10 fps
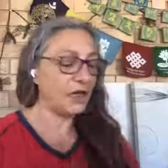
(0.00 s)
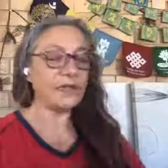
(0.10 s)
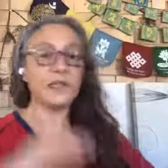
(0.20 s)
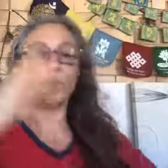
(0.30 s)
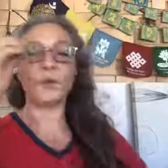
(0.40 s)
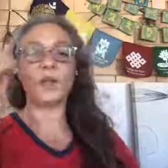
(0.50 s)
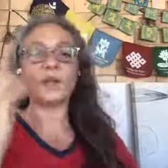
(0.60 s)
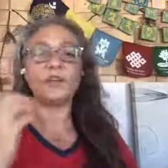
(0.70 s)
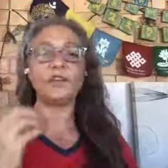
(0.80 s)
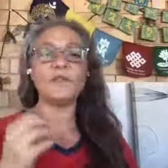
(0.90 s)
So what we're
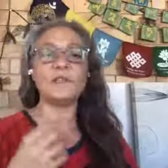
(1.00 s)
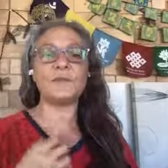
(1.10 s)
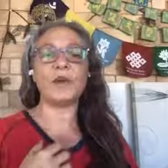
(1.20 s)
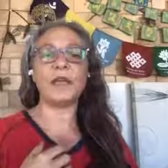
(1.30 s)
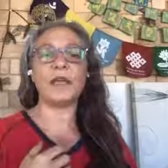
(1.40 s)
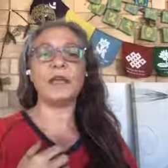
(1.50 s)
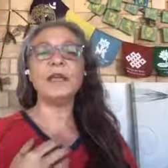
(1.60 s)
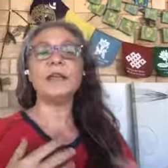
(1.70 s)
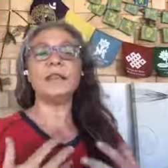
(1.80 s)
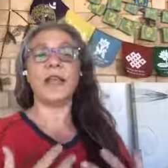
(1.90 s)
going to do is bring in the